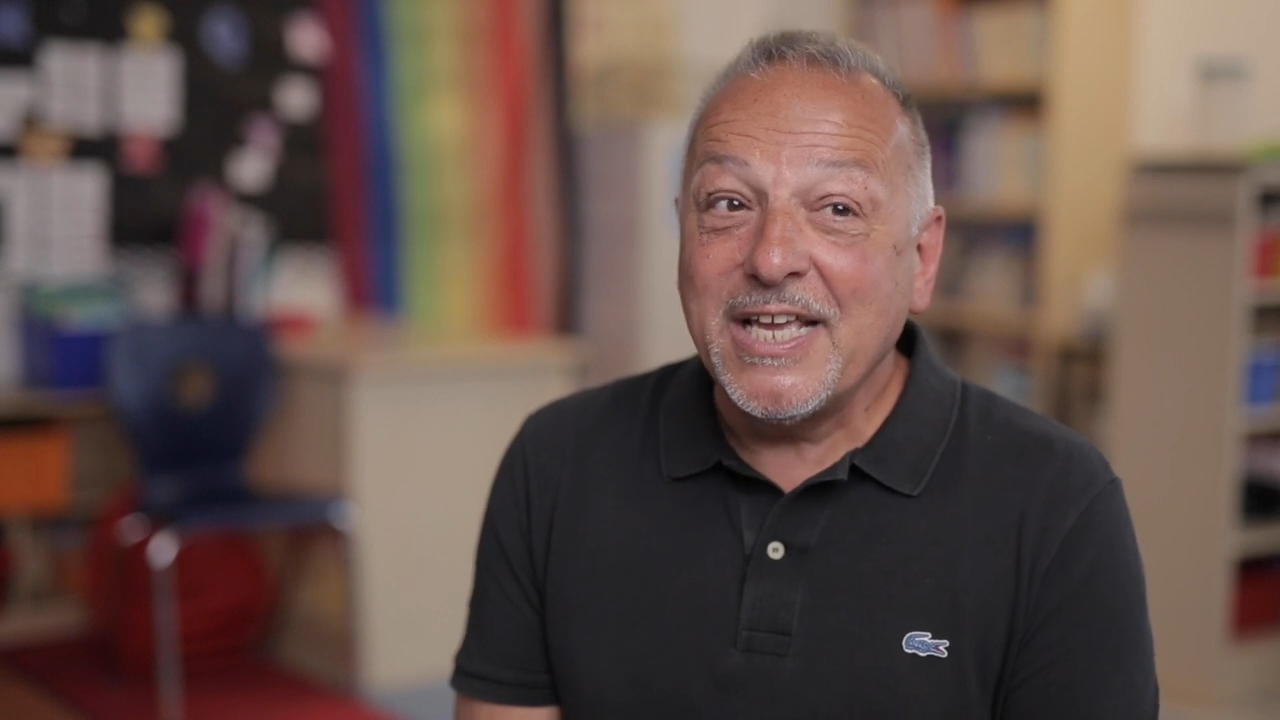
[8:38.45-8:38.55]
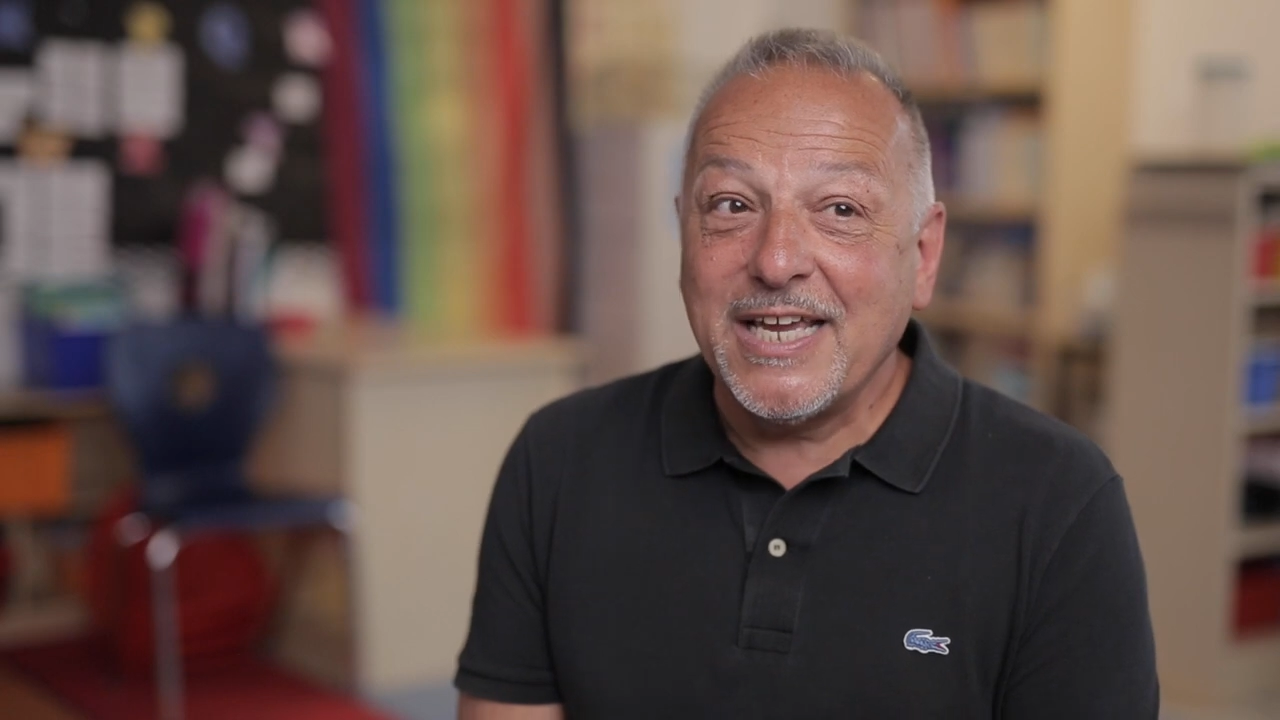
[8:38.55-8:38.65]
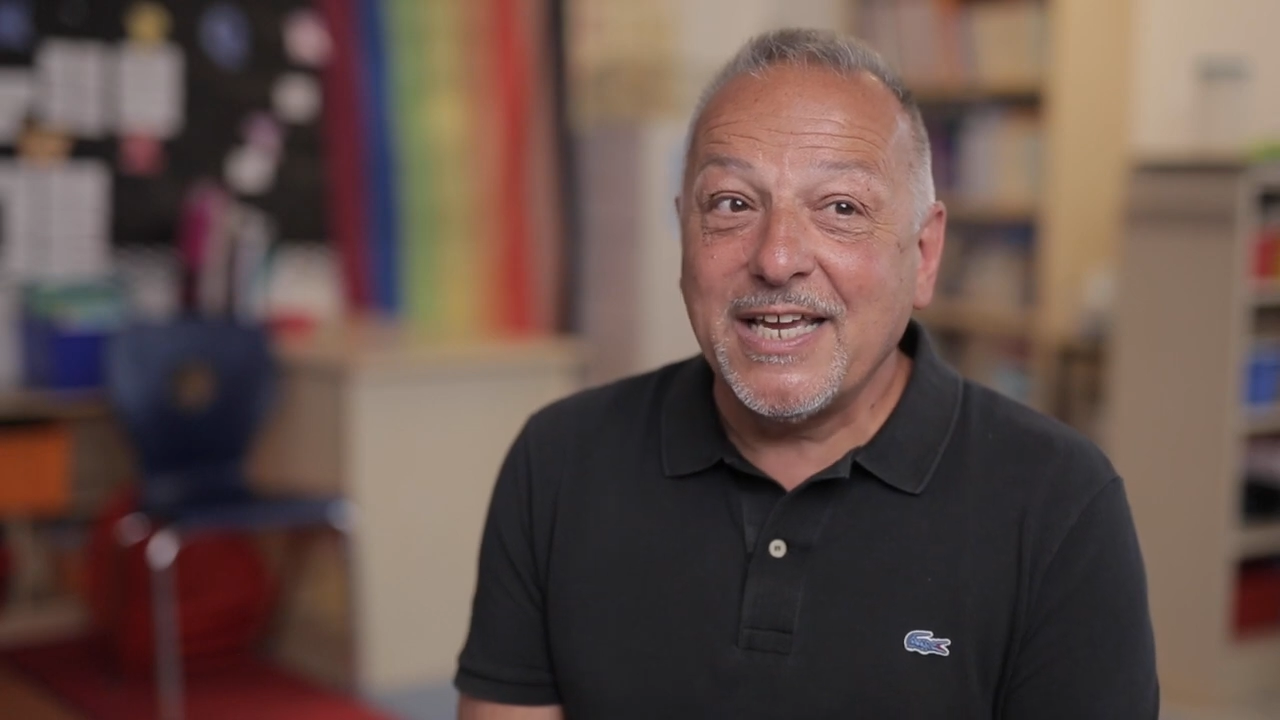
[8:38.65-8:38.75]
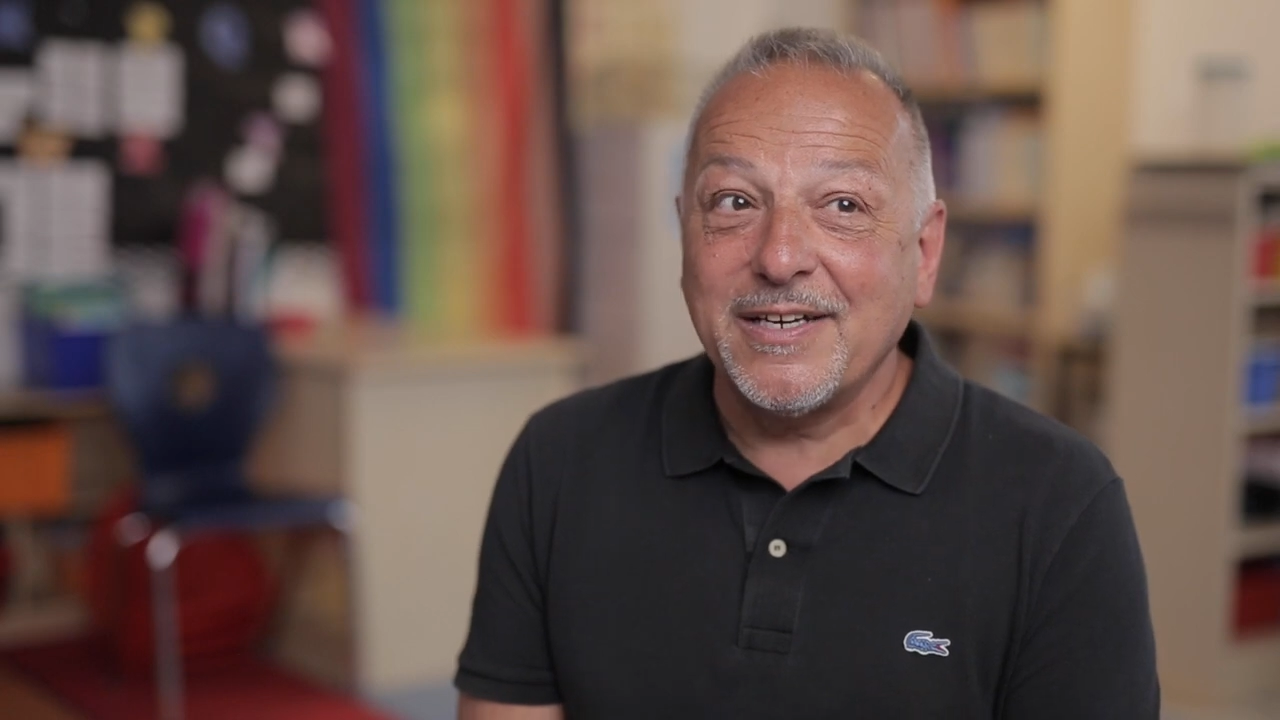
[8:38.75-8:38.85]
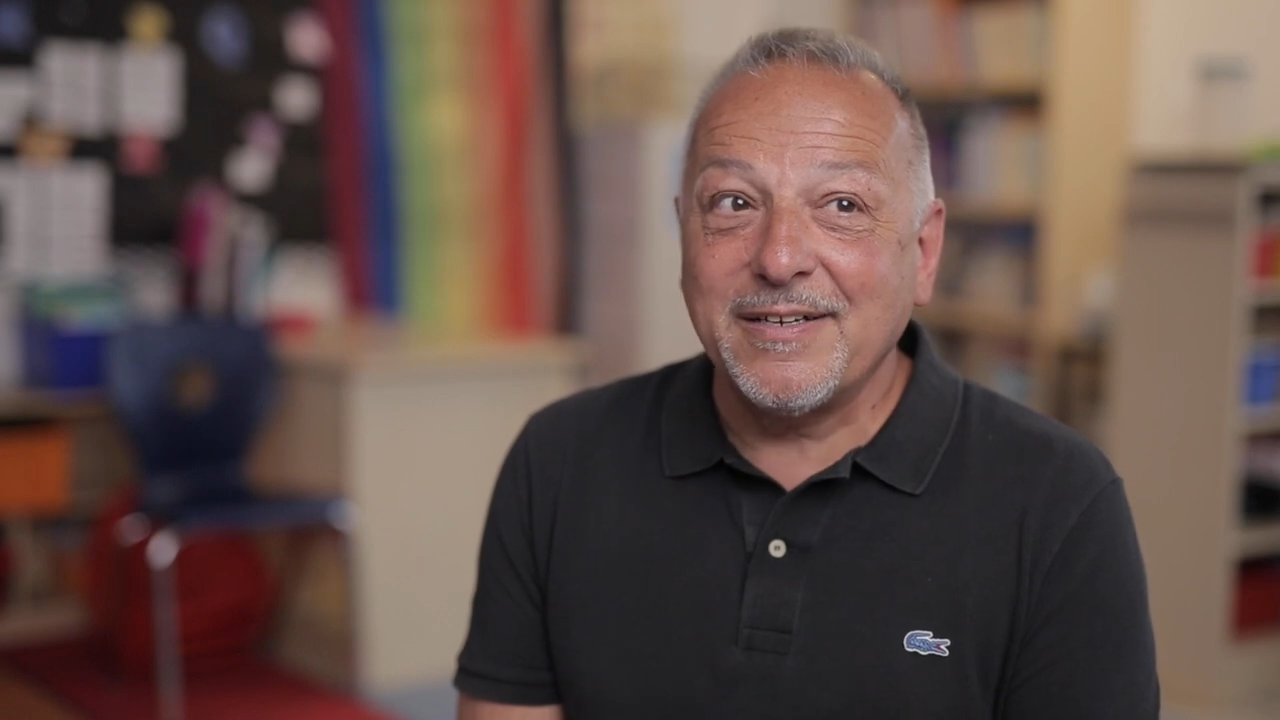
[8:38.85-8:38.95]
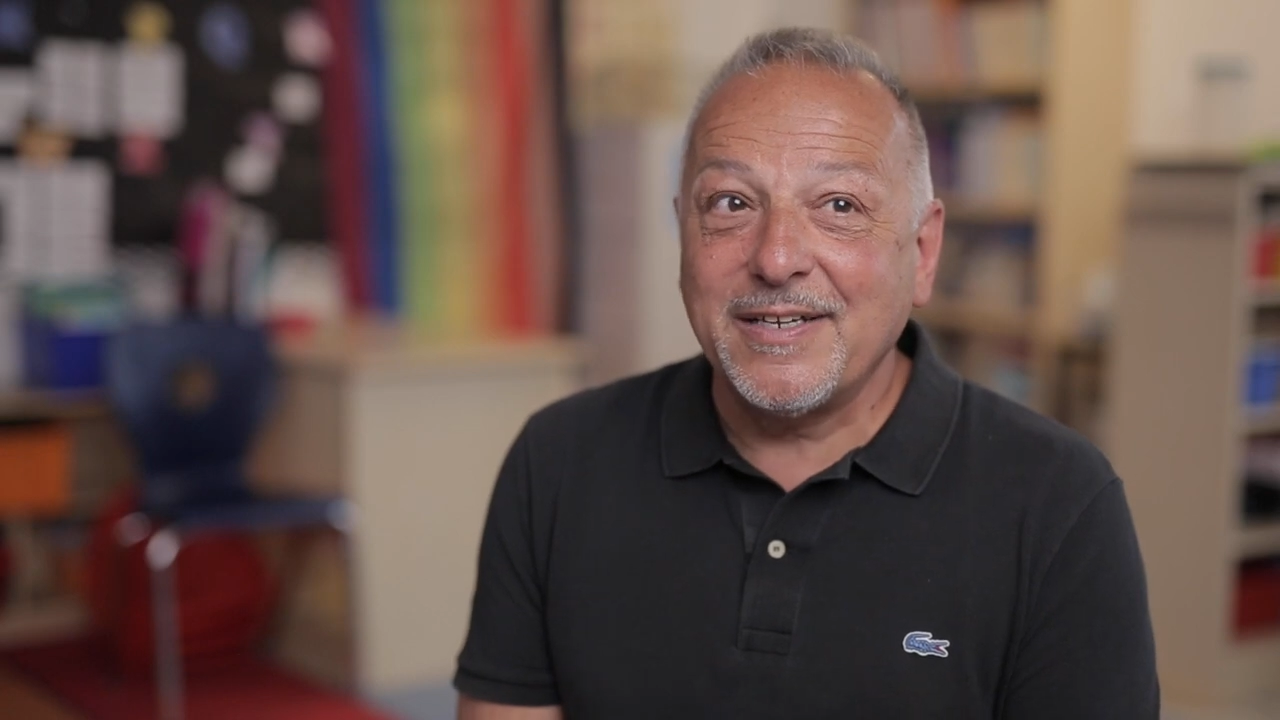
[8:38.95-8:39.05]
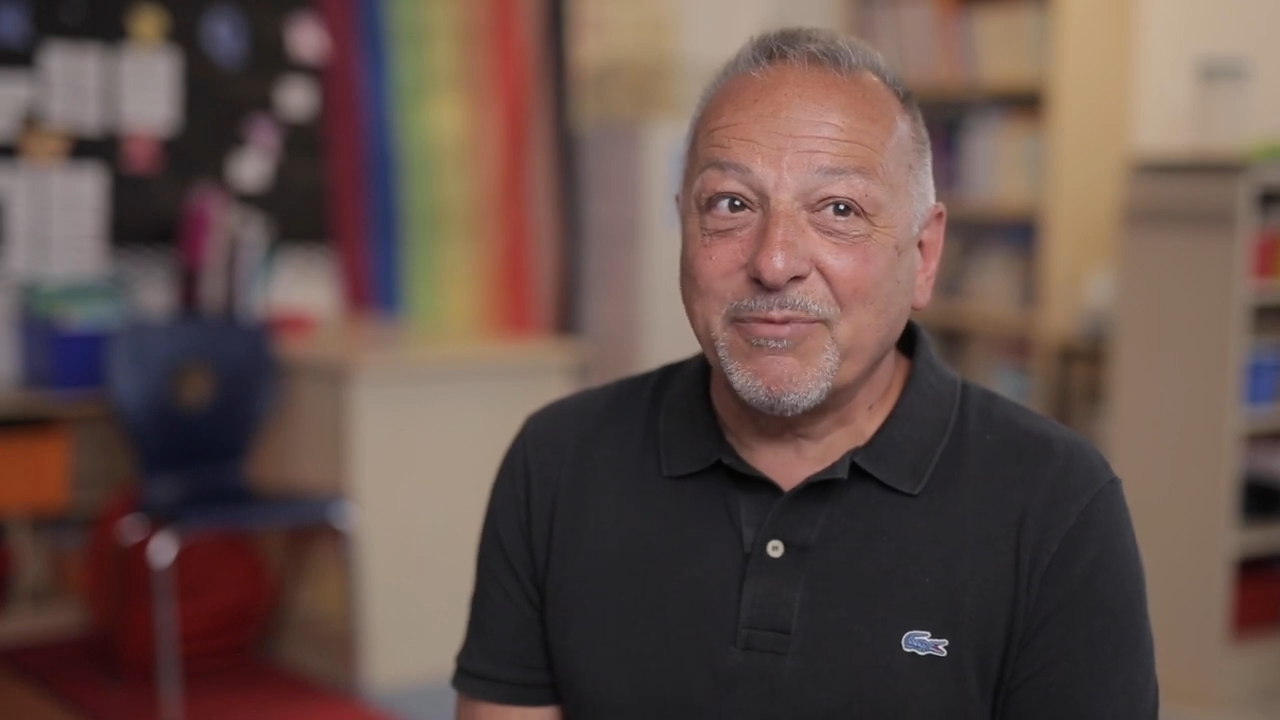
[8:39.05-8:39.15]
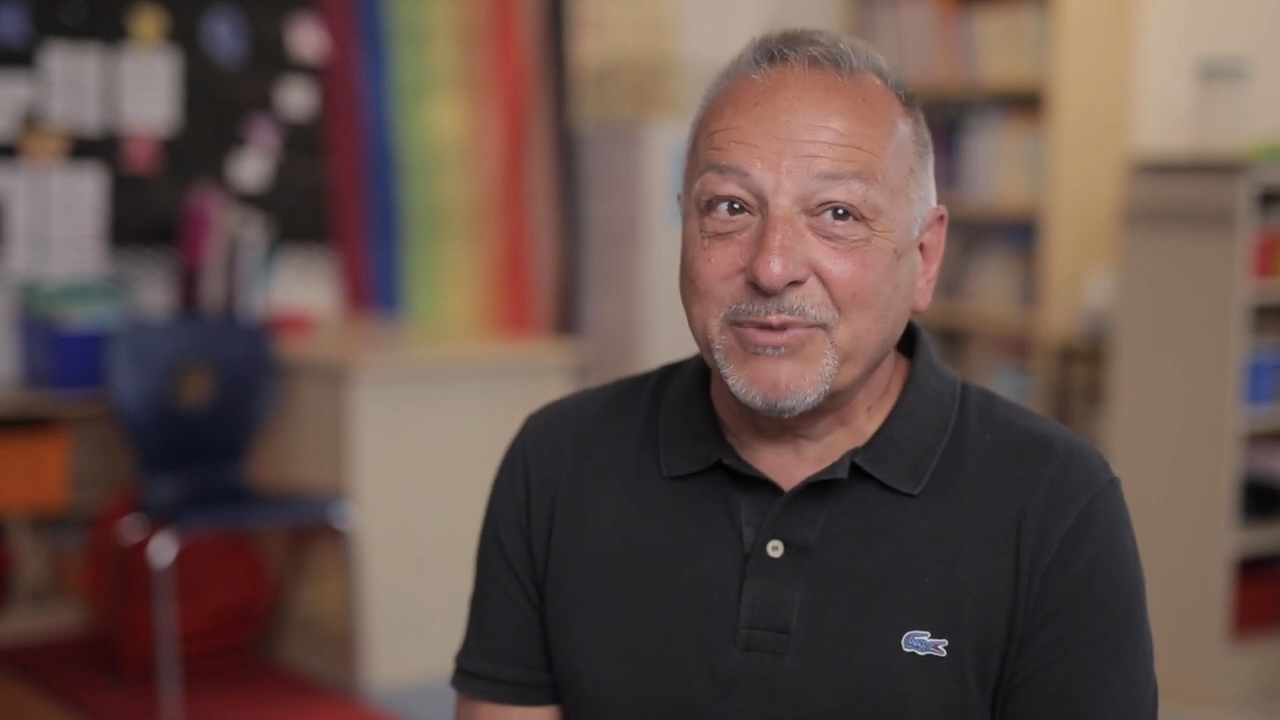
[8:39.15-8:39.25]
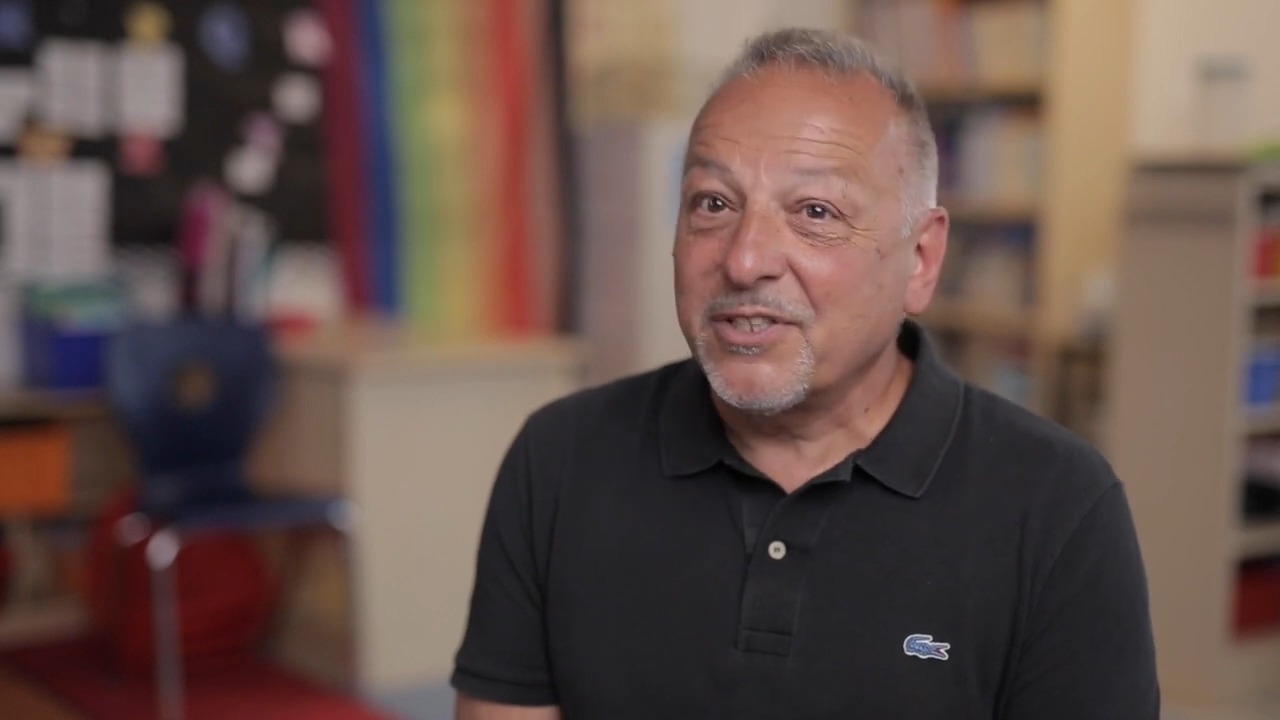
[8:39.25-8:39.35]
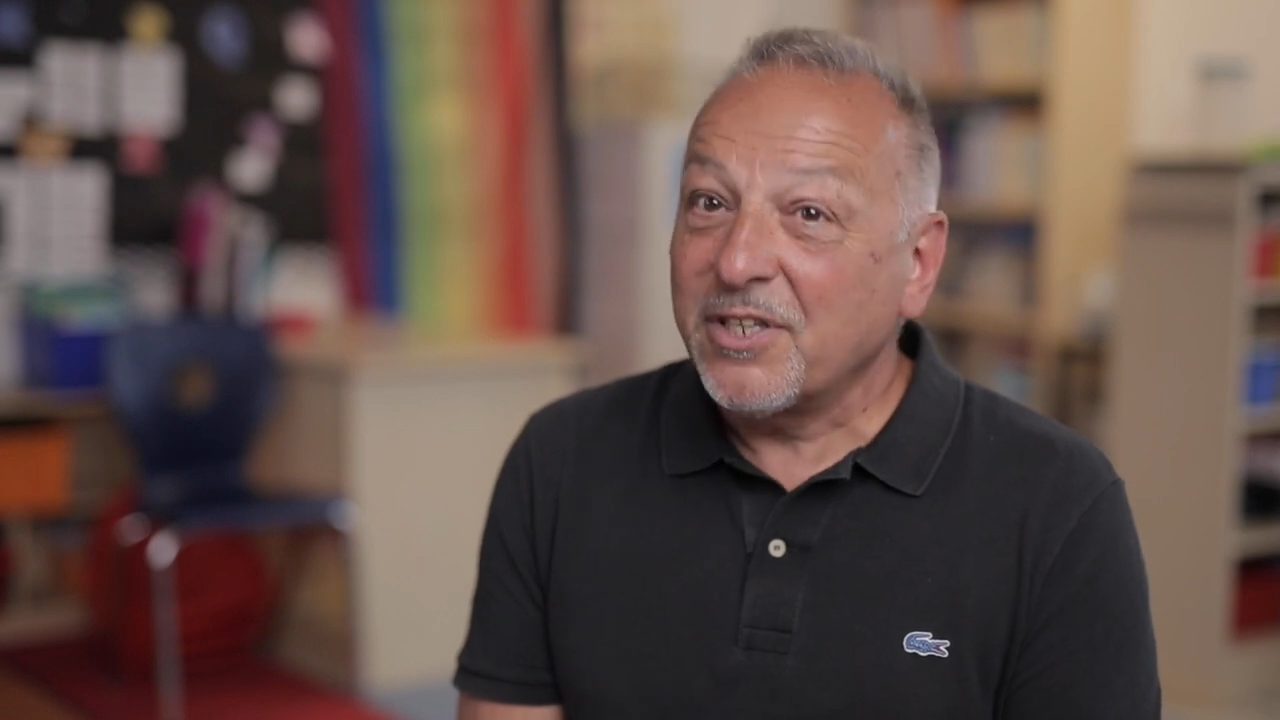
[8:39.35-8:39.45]
and it
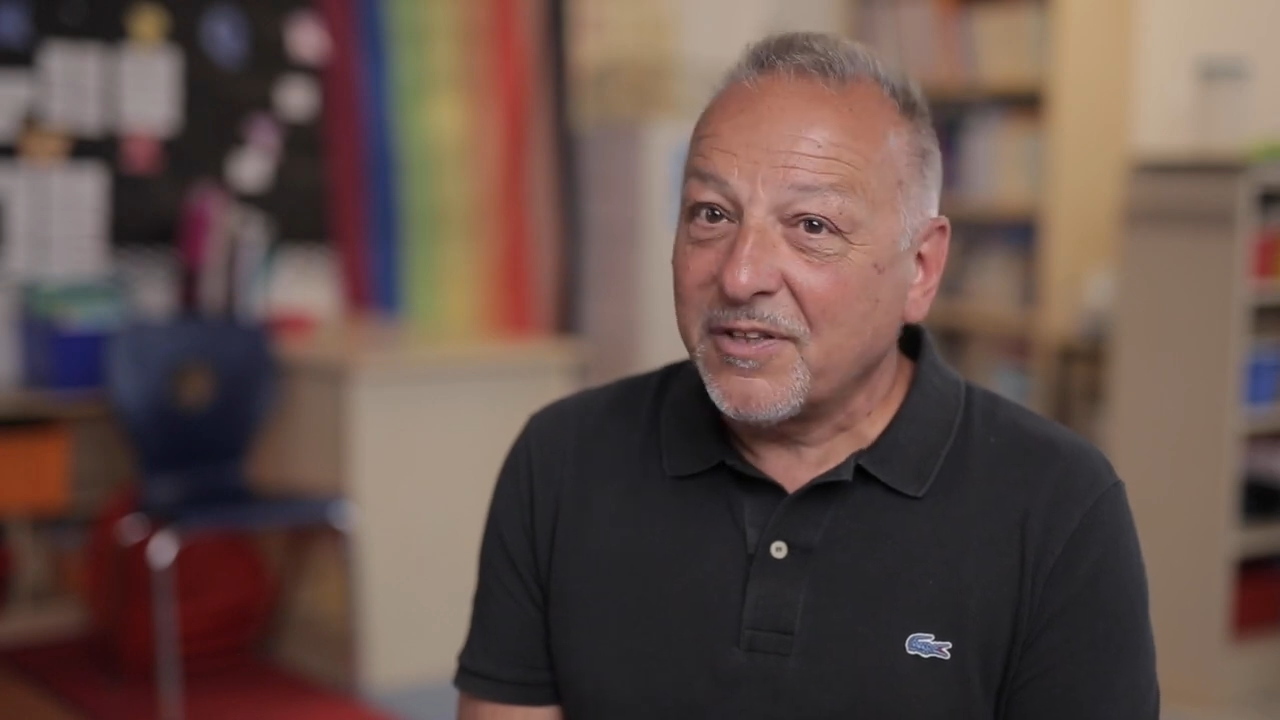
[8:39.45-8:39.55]
was a little